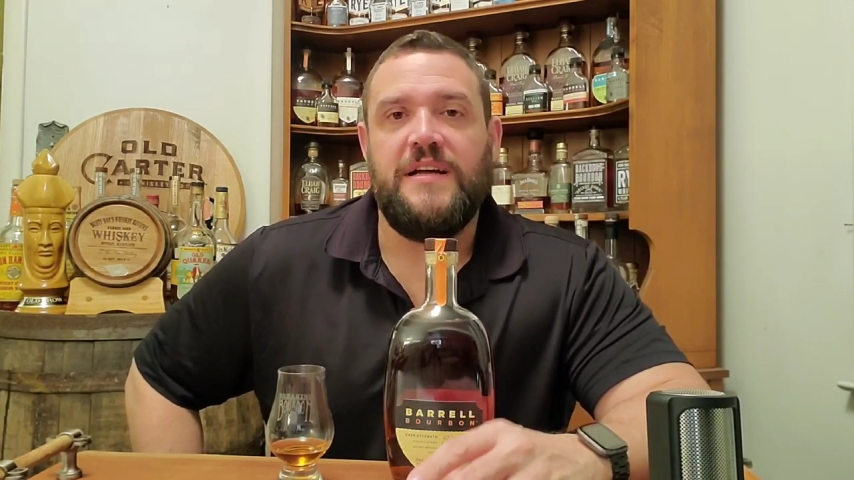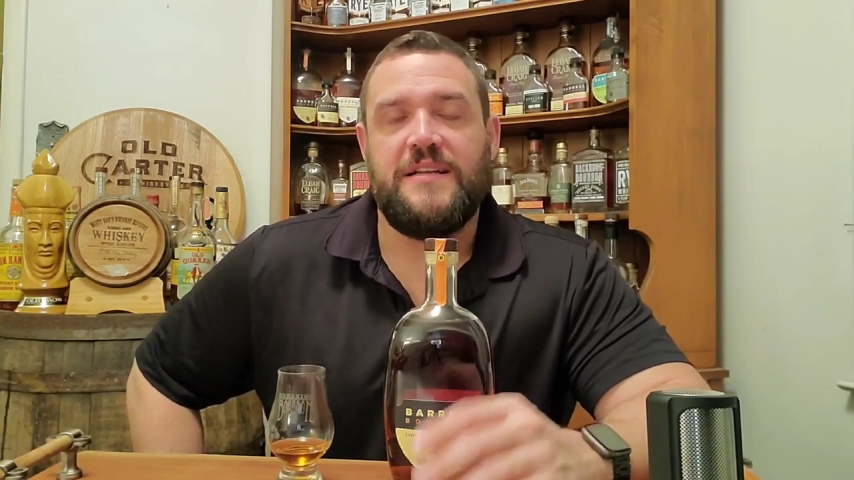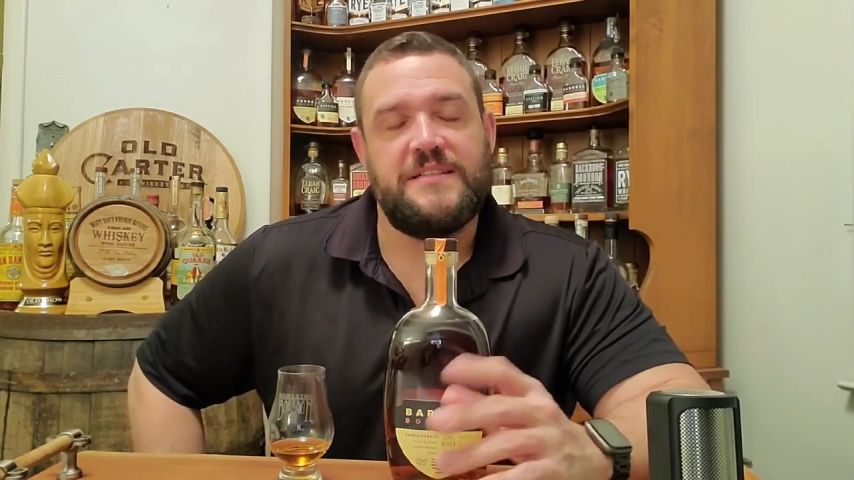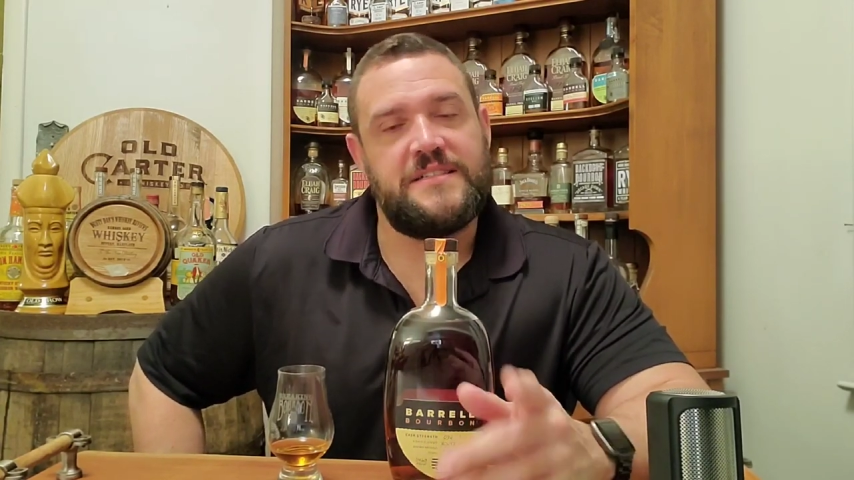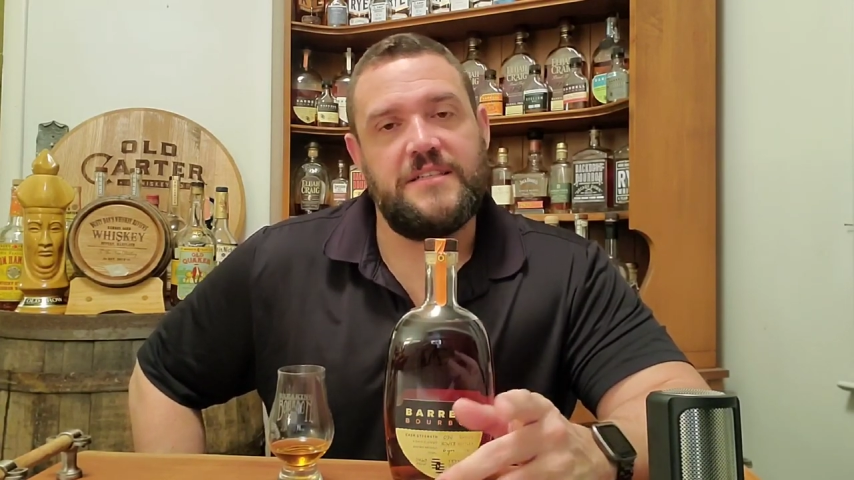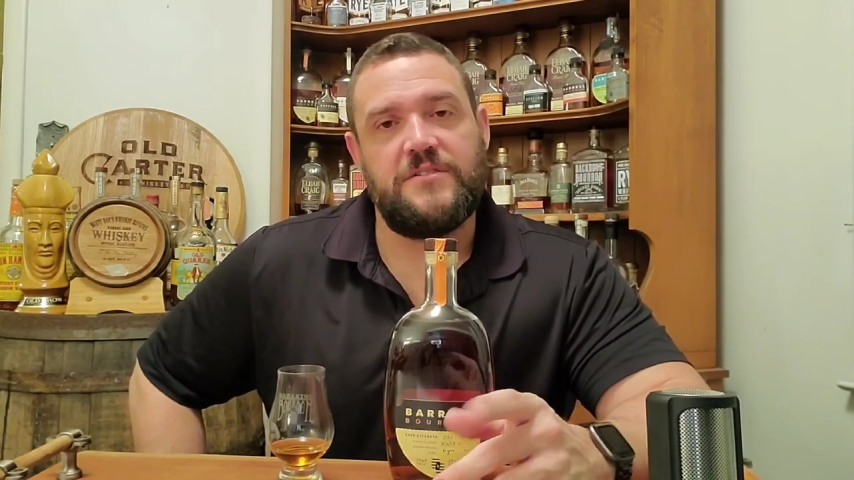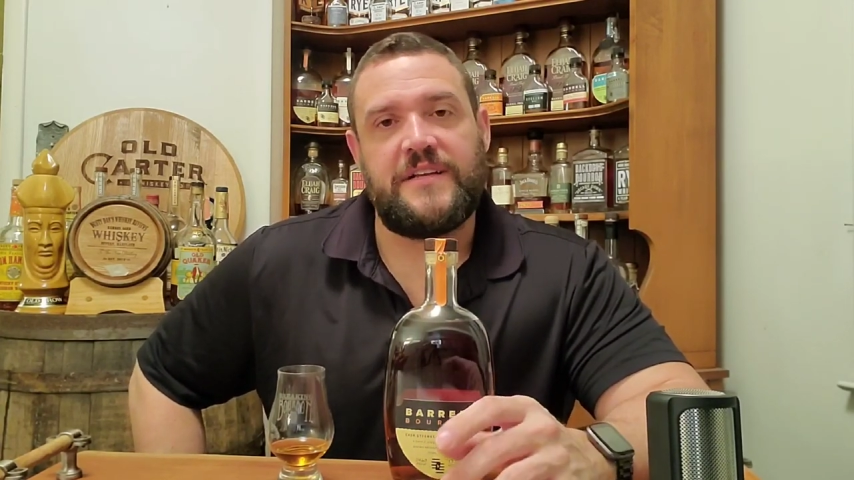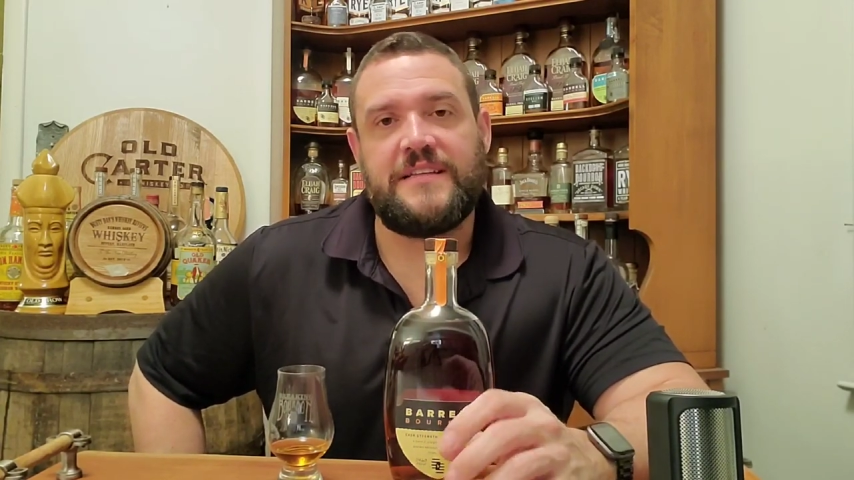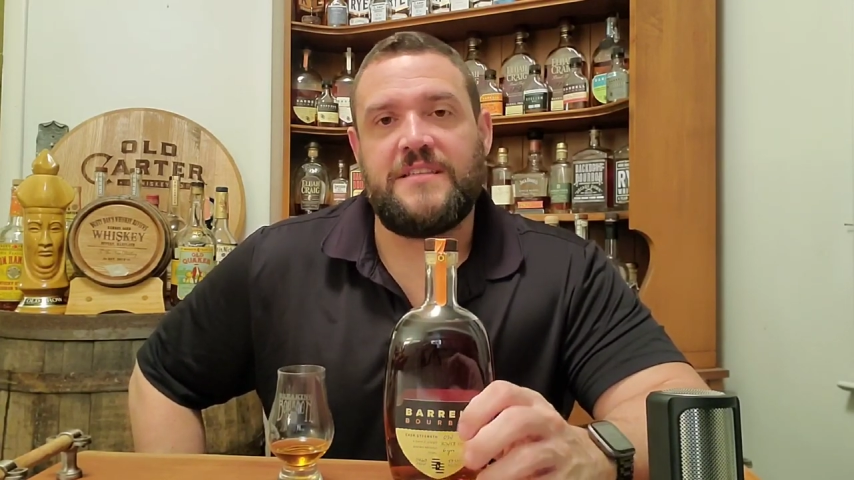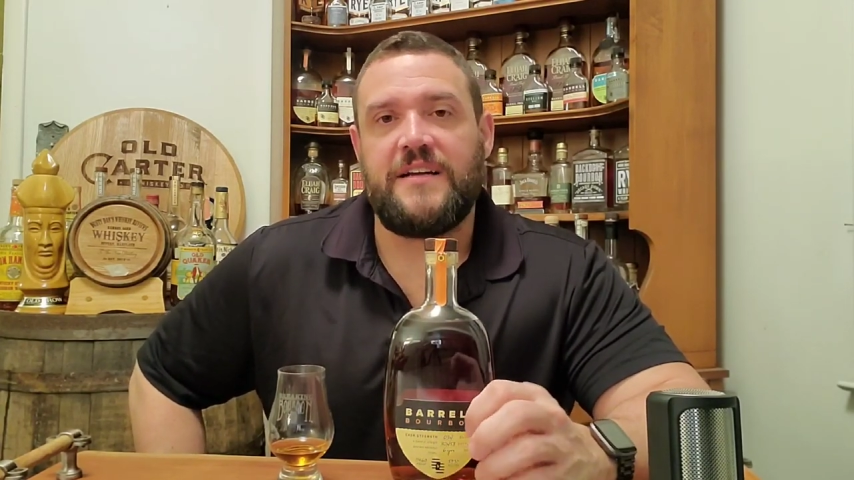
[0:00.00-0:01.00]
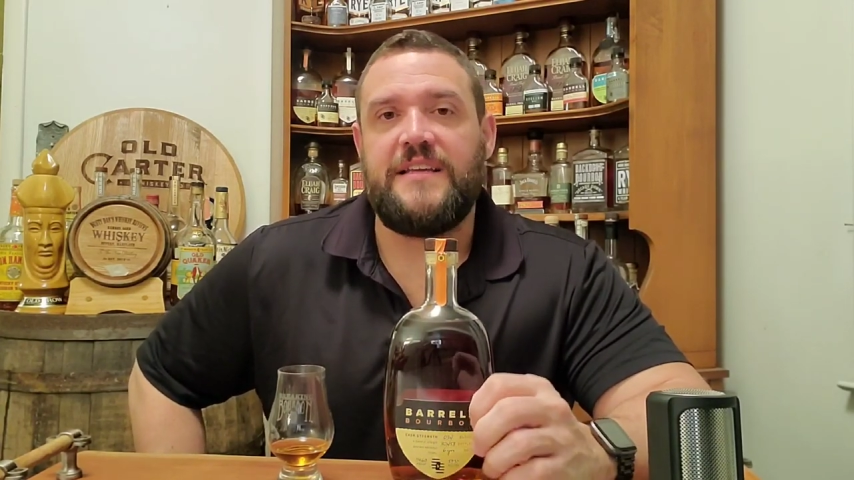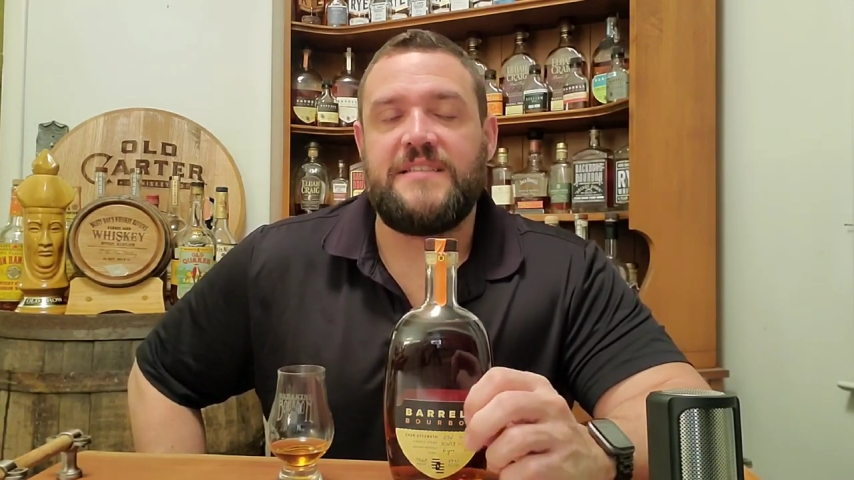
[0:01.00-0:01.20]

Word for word: and distilled in Kentucky,